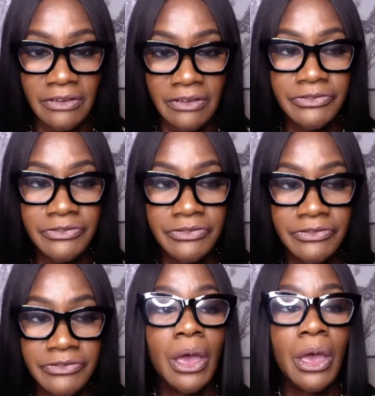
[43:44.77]
because
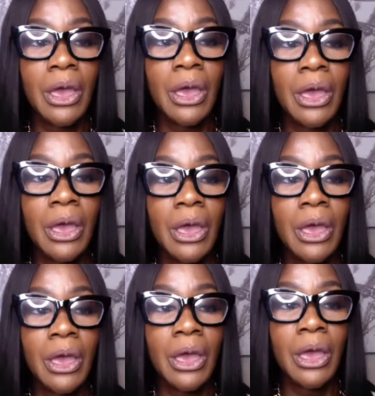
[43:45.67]
my
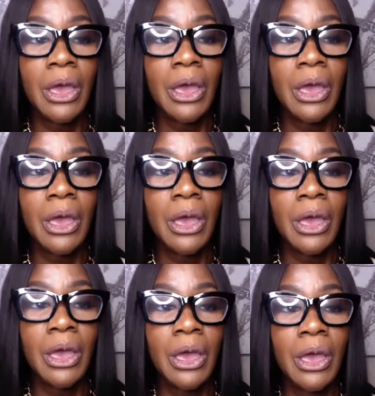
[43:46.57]
father did not
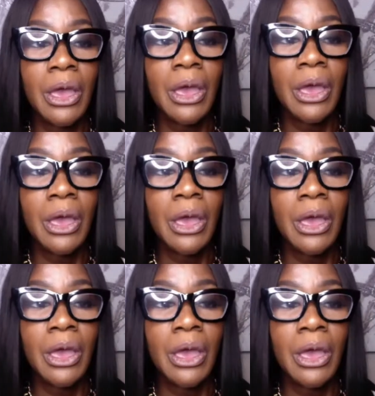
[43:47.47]
provide that sense of
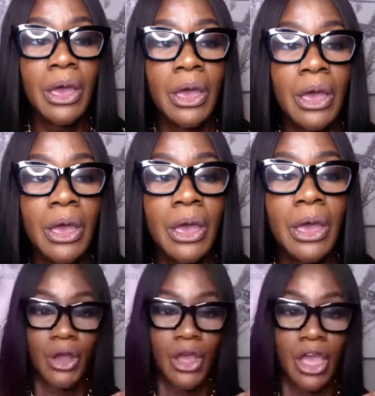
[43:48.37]
safety for me.
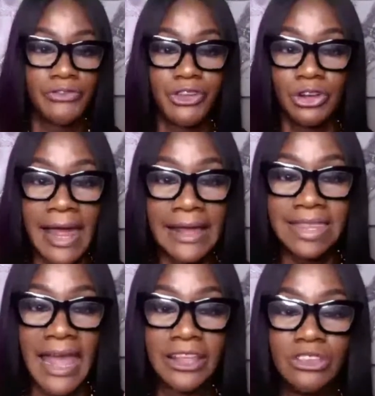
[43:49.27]
So
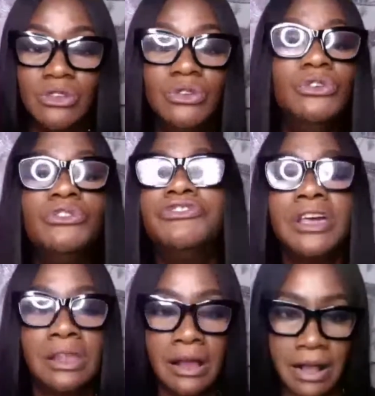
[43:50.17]
if you're like that,
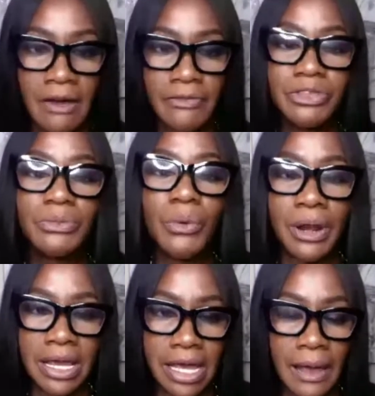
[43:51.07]
you feel
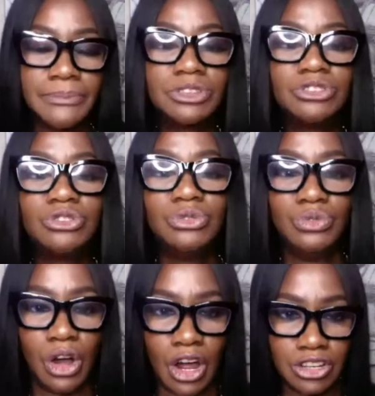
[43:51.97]
uncomfortable when it comes
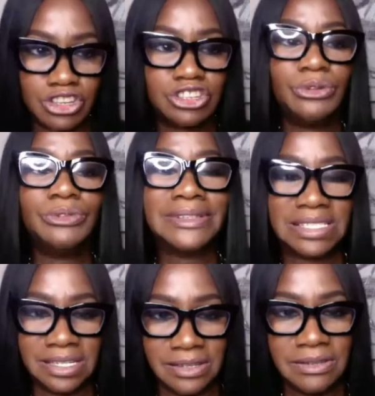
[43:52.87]
to
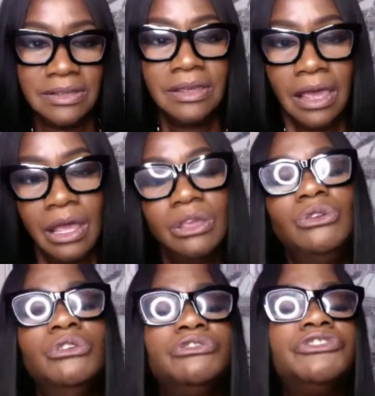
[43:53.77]
uncertainty.
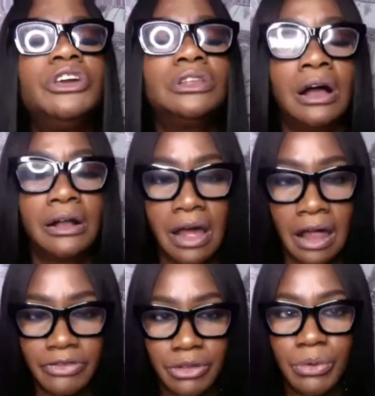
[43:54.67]
You feel
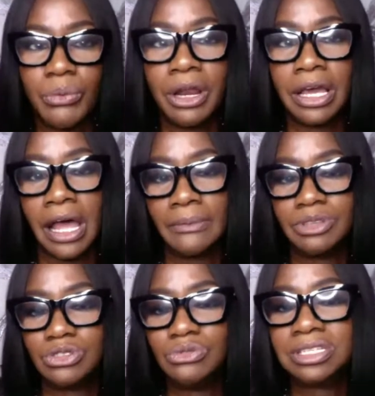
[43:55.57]
uncomfortable when it
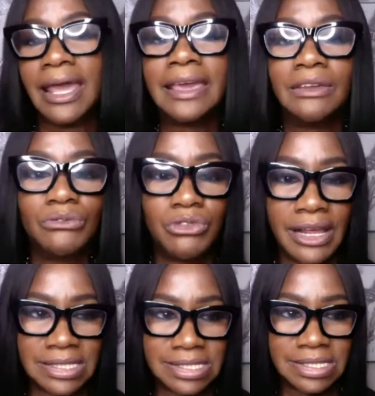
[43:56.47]
comes to taking
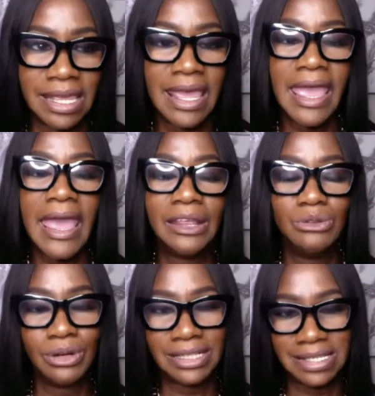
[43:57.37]
risks and you
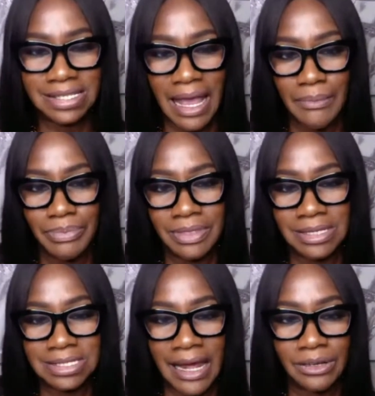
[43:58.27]
accept the
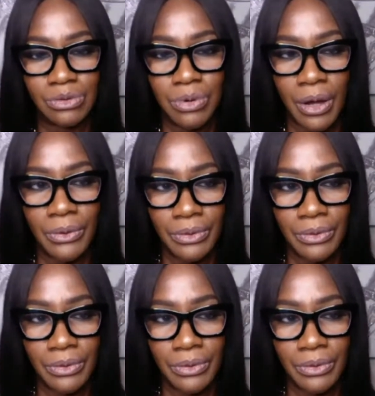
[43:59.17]
status quo.